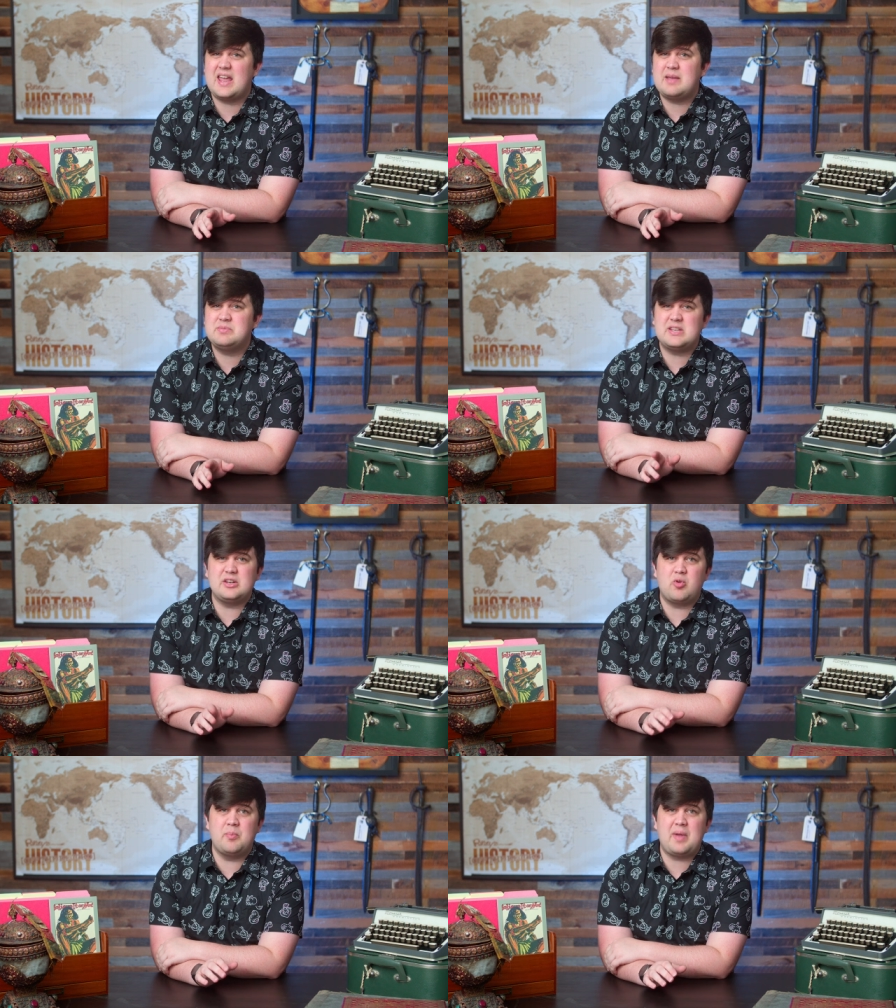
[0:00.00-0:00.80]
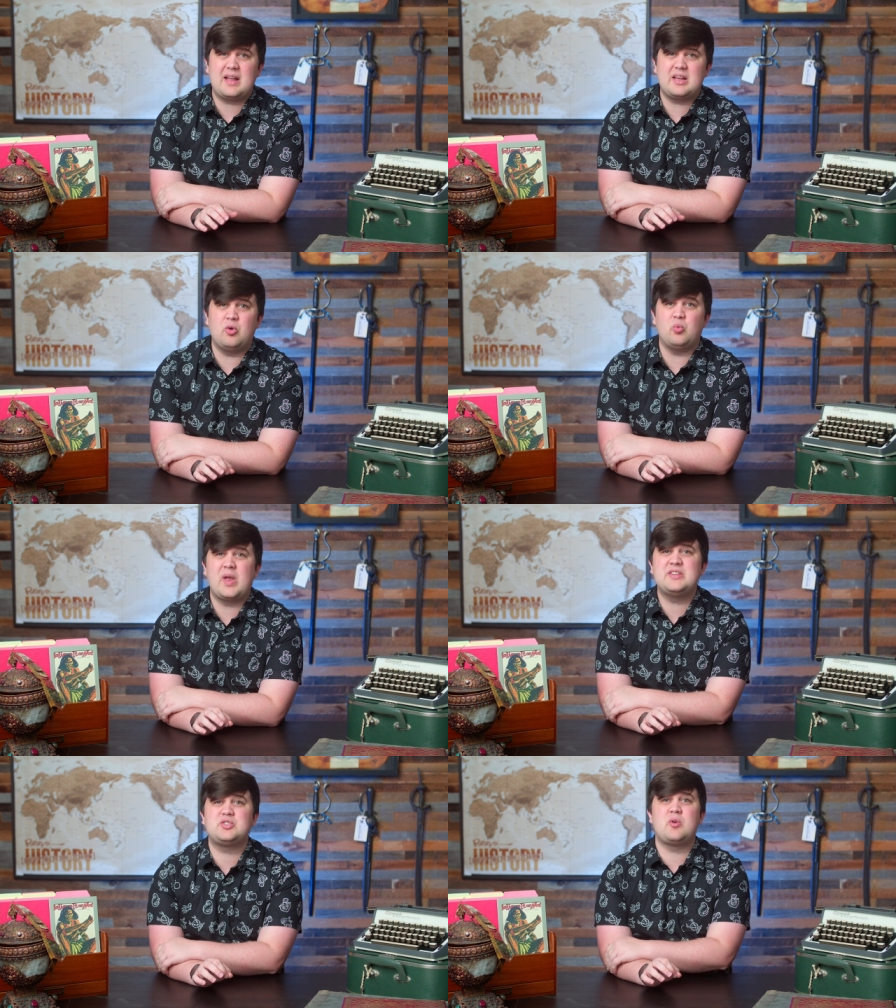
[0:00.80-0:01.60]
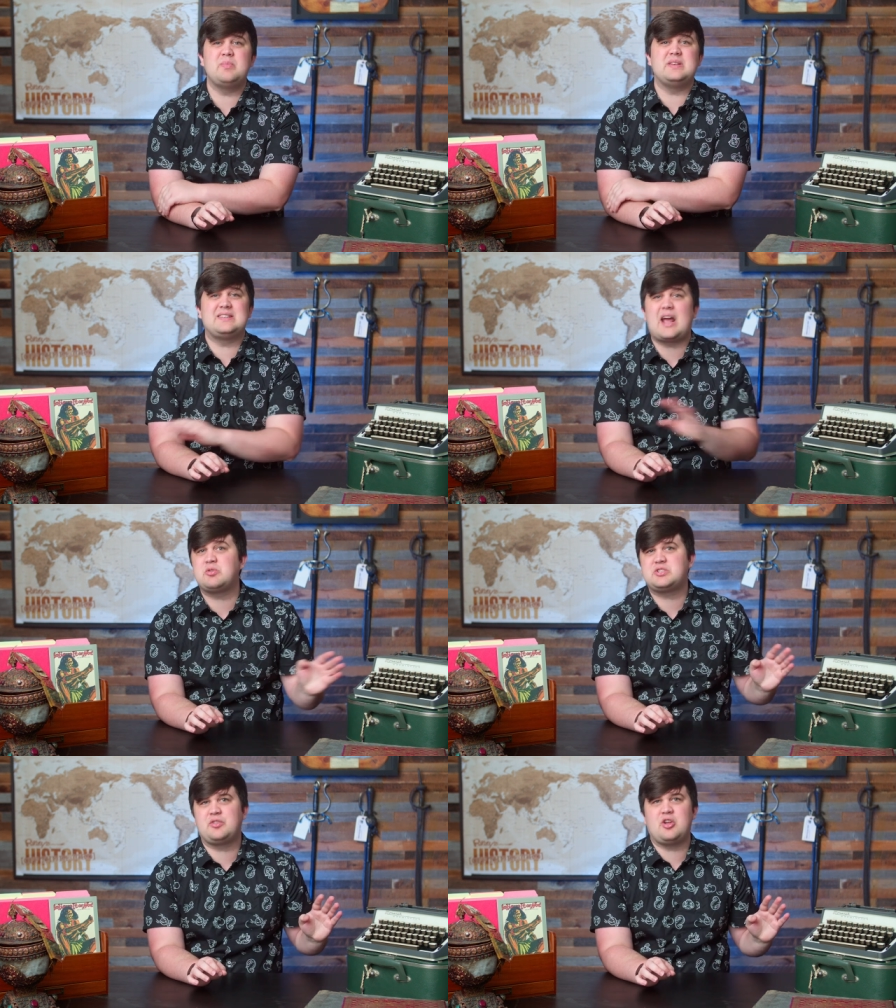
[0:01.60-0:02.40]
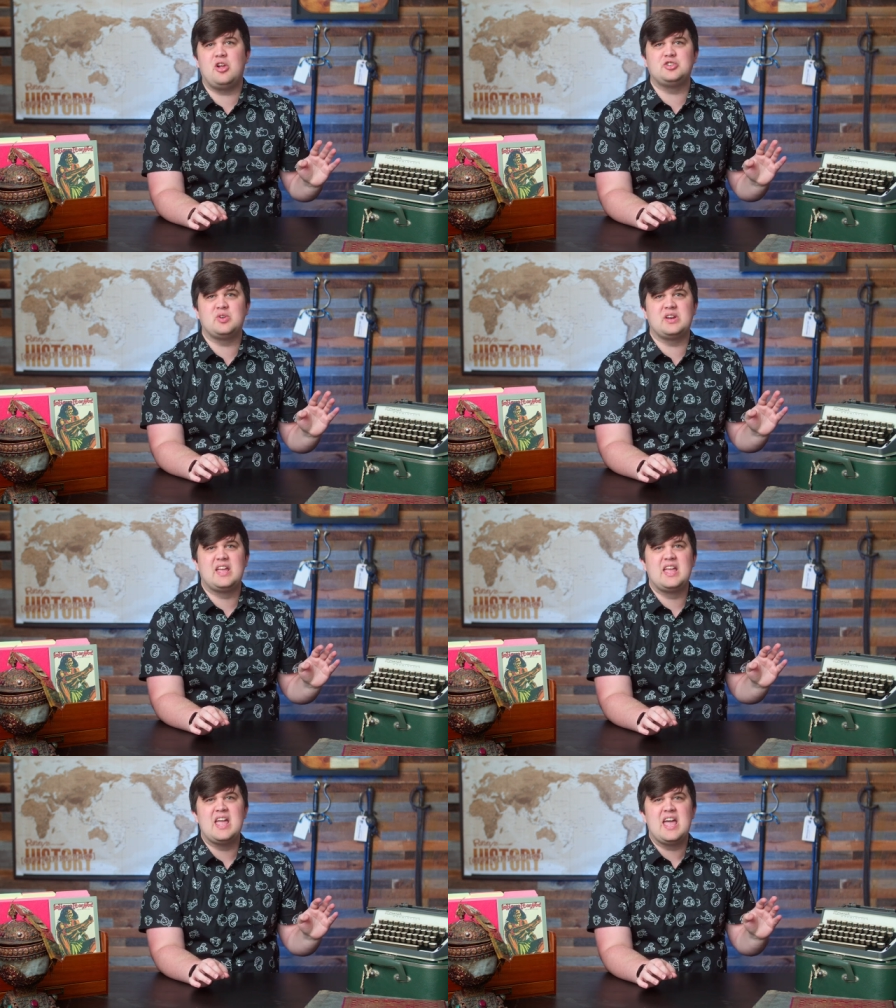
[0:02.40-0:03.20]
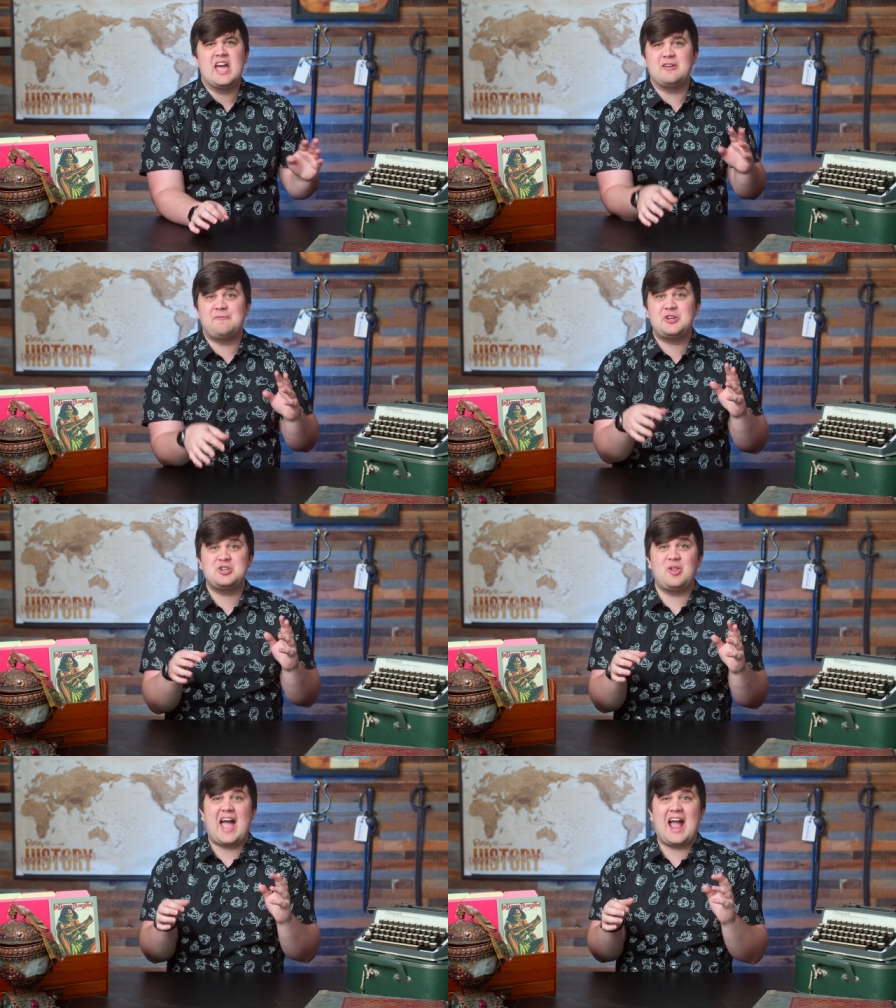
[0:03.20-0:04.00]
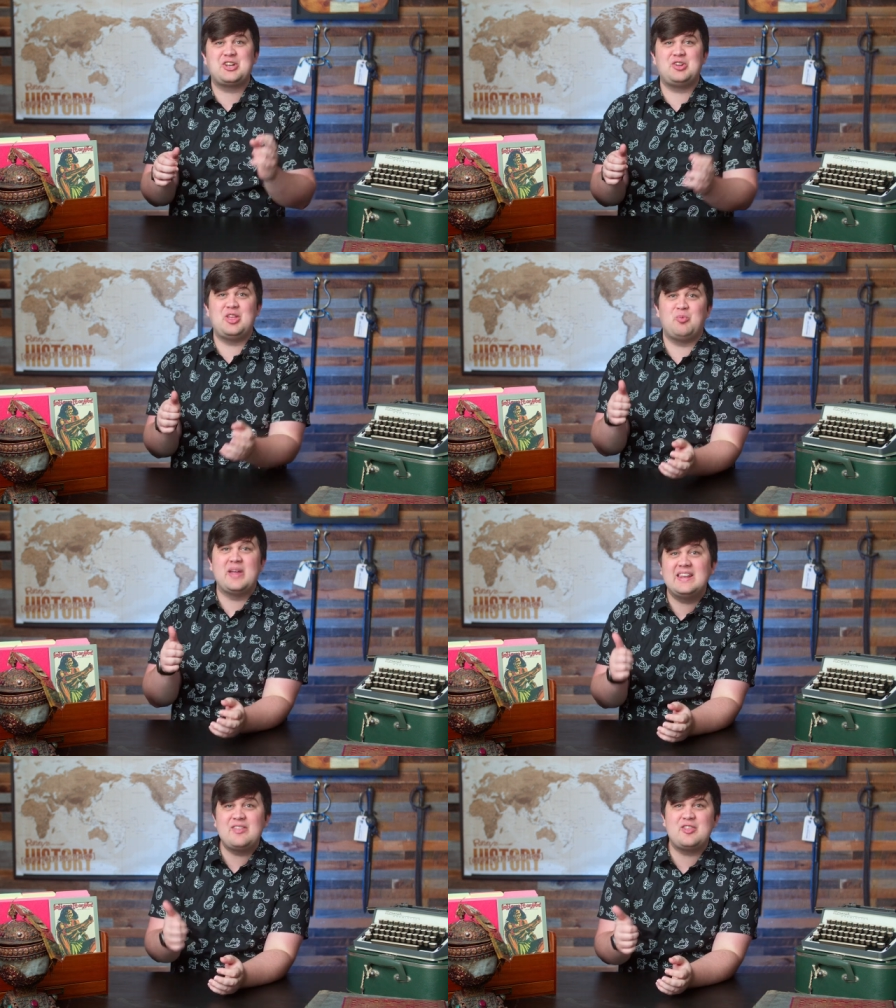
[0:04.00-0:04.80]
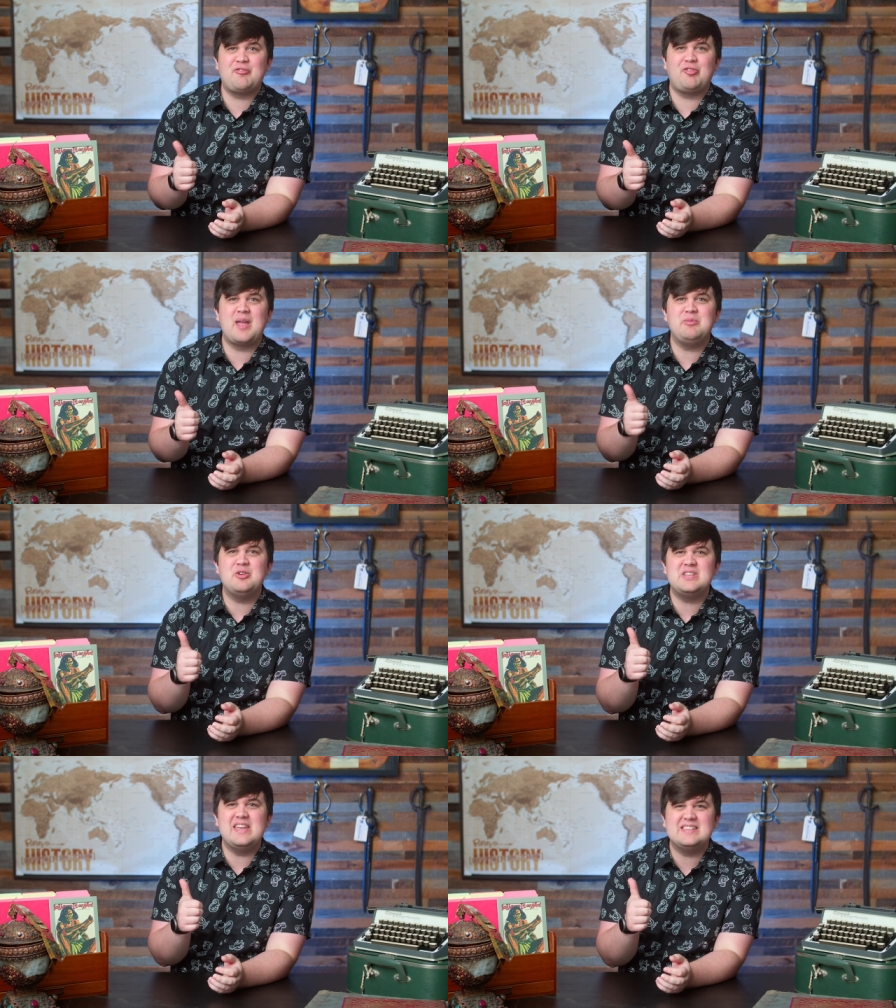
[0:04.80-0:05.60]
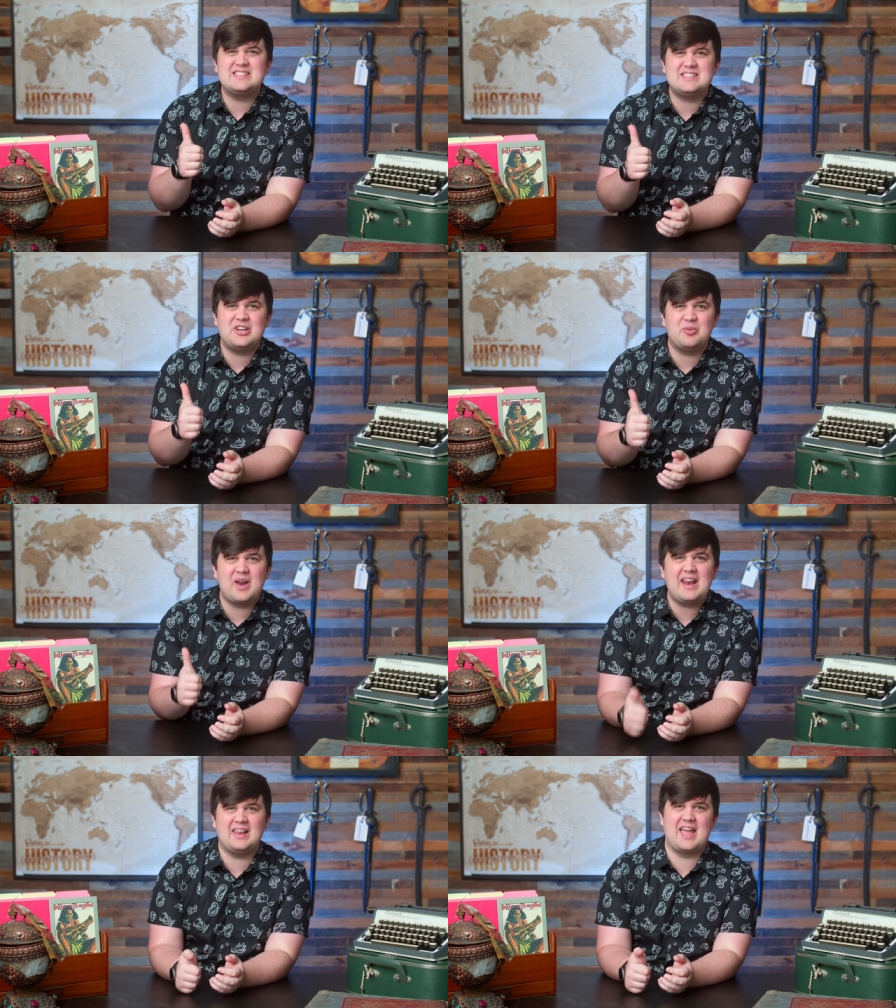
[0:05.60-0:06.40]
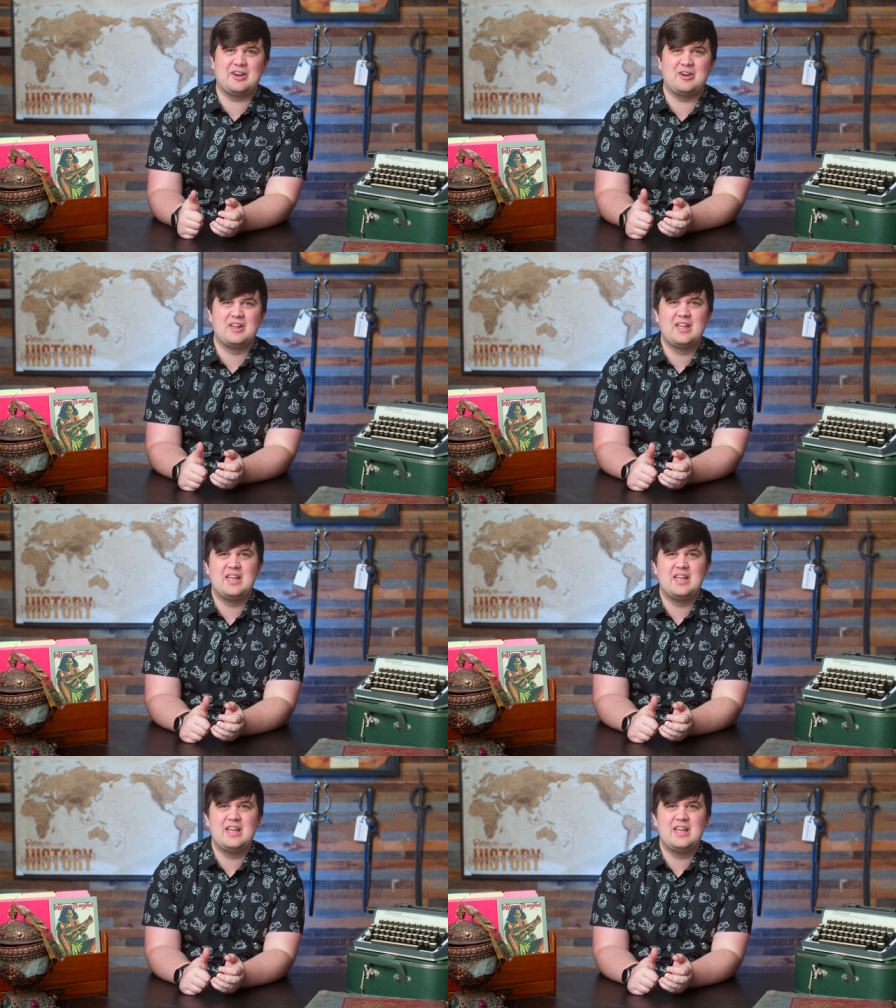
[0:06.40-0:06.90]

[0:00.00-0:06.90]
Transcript: Games in Quebec, a rainstorm doused the cauldron. An official actually relit the flame using his cigarette lighter.